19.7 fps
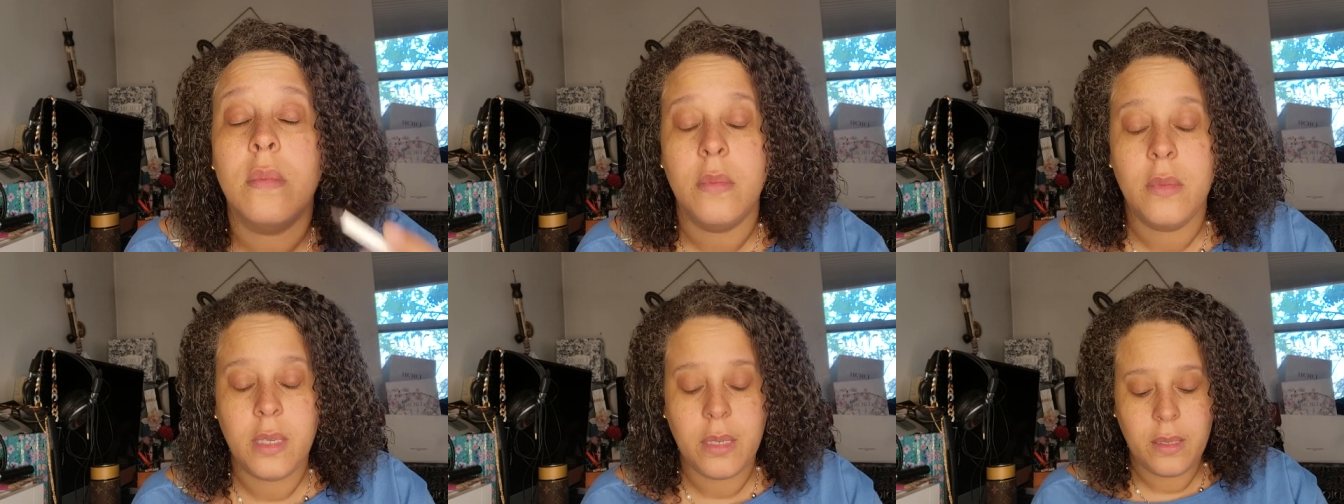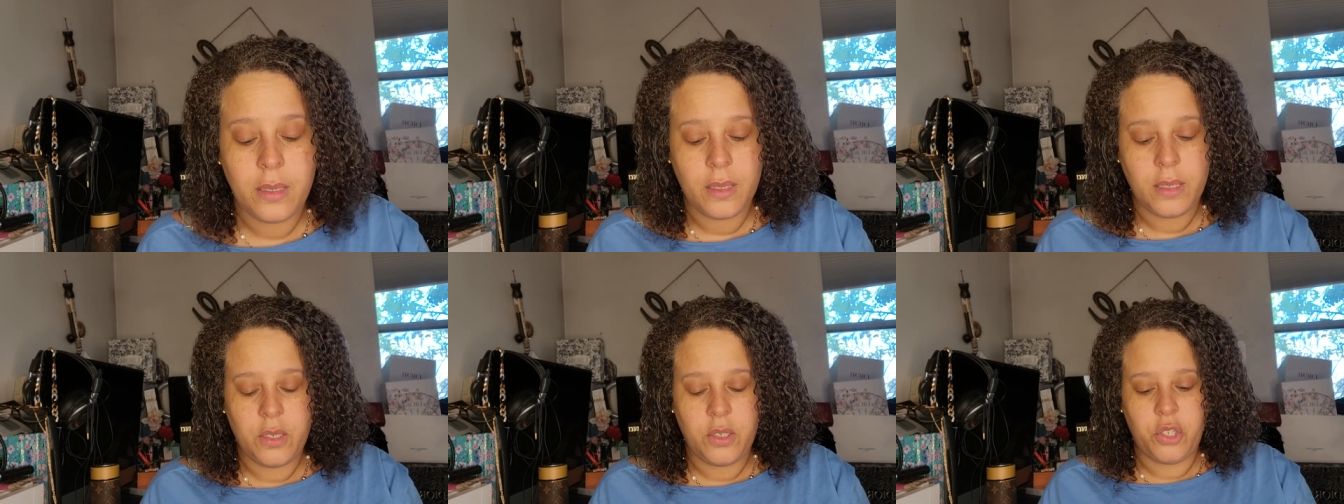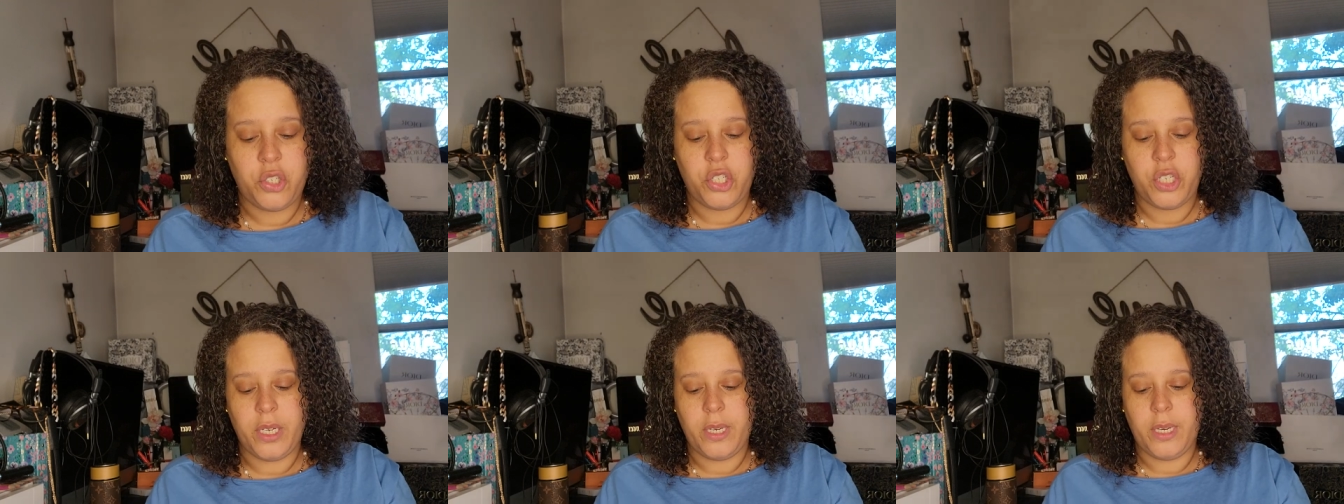This is
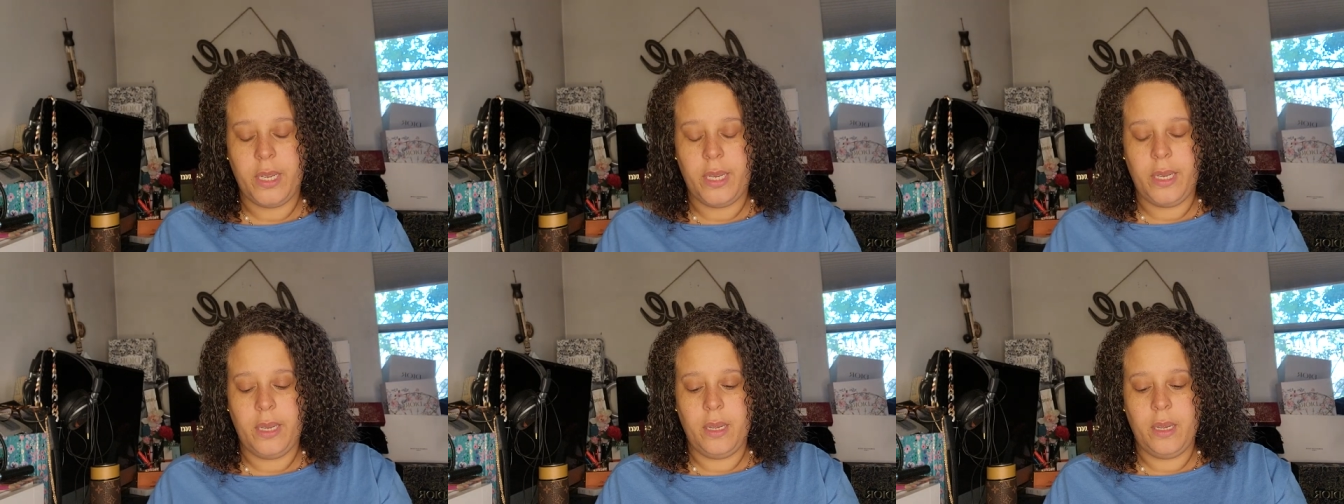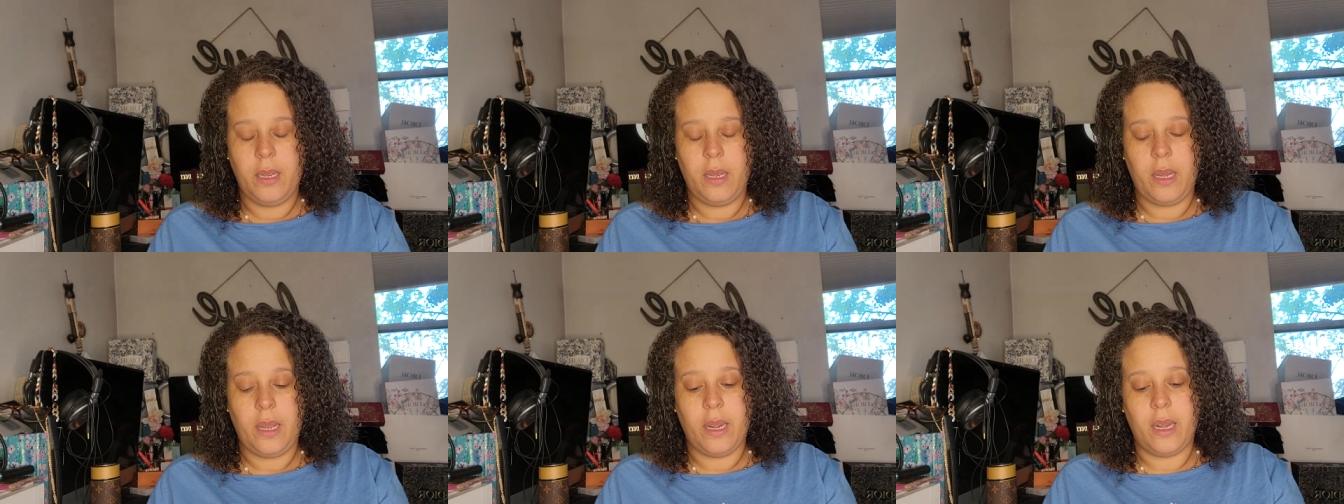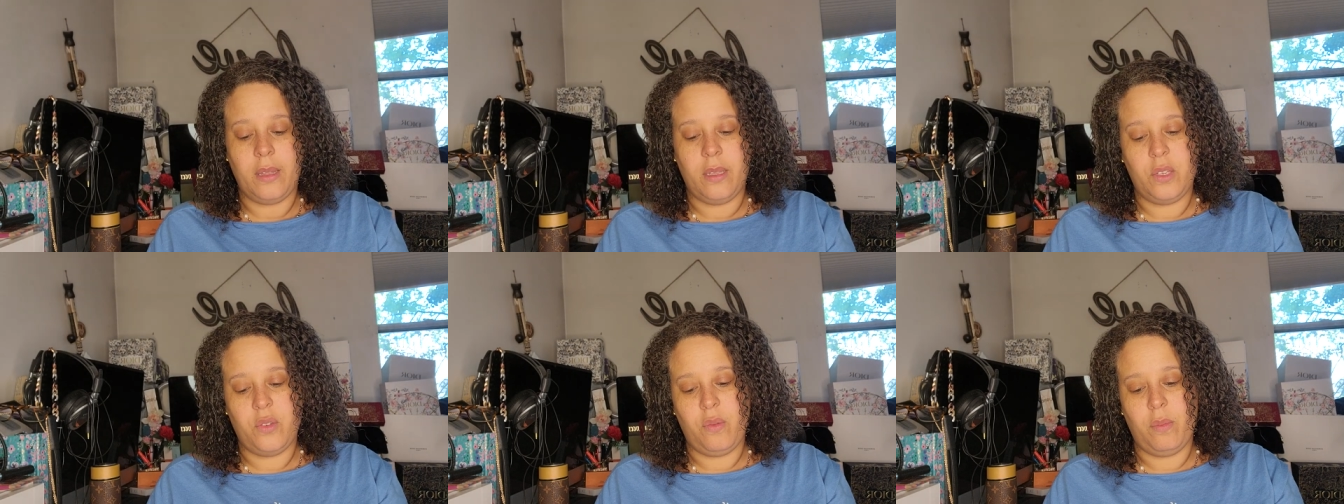Genie. I
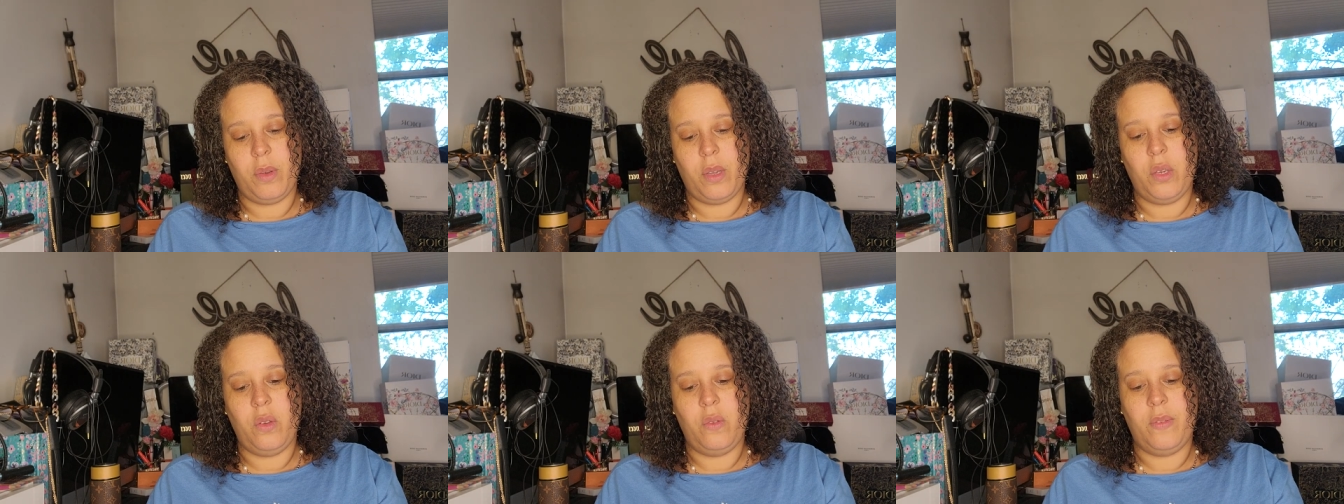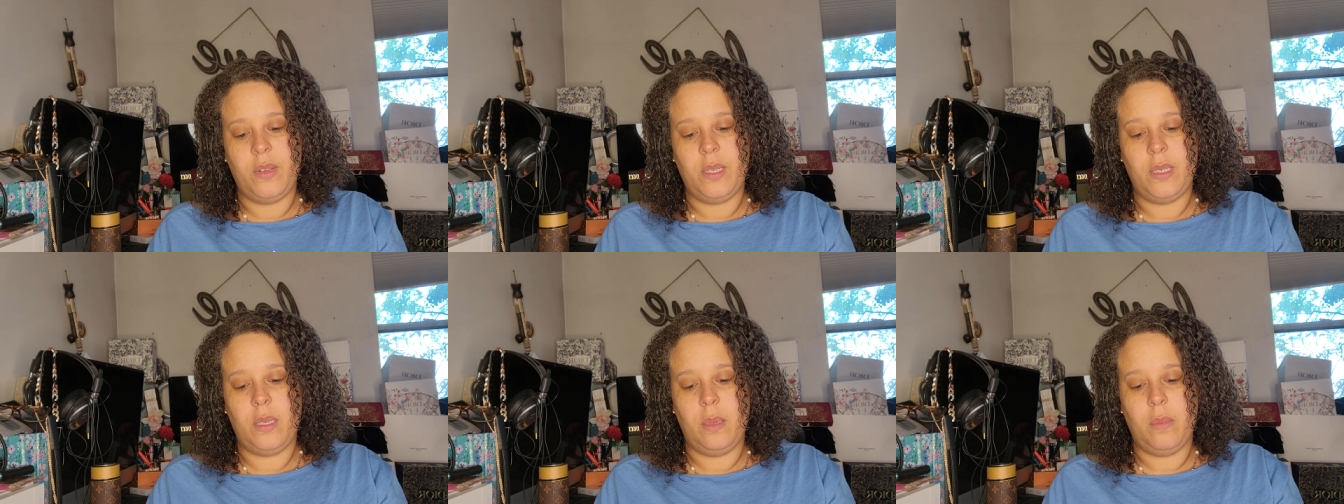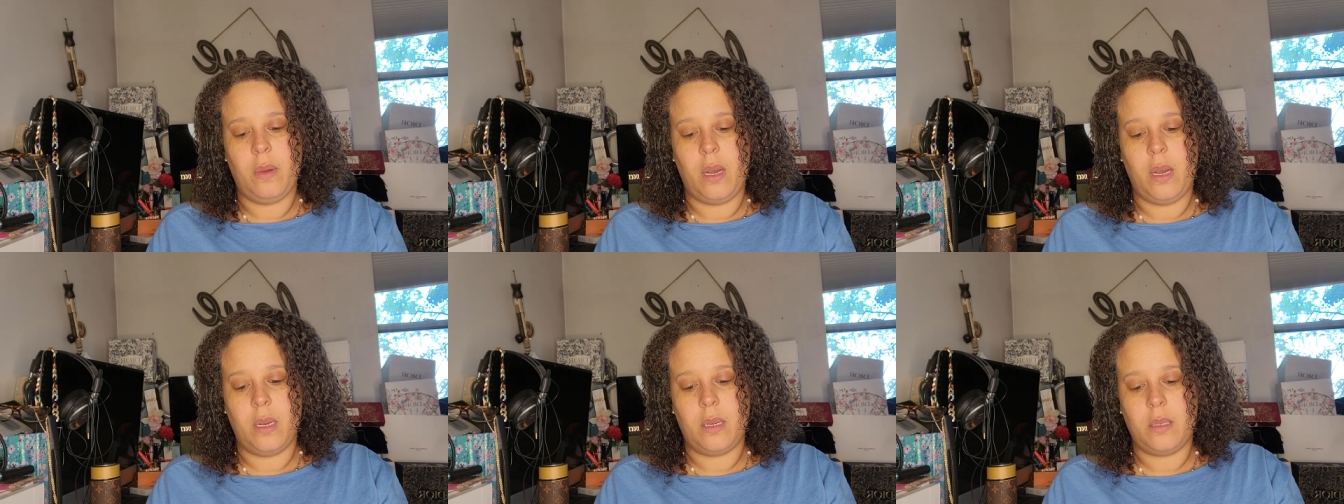got this from a QVC
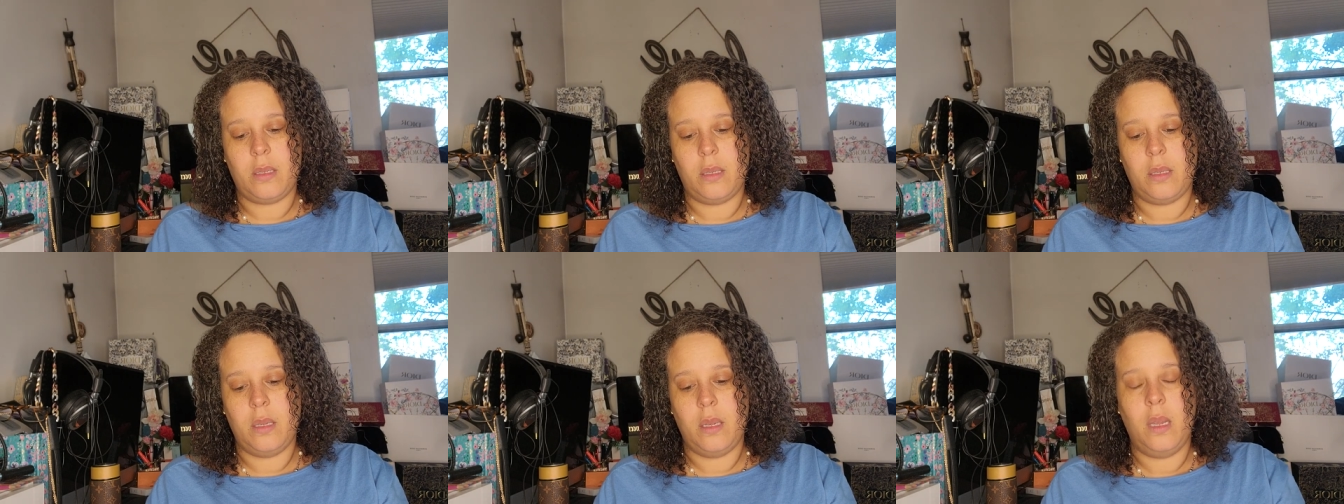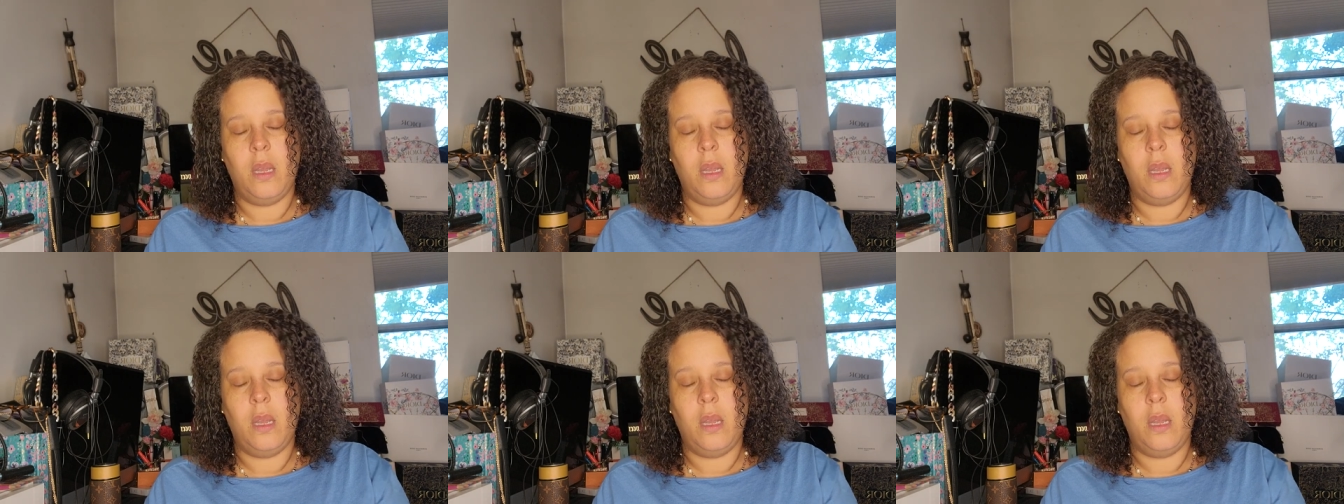box.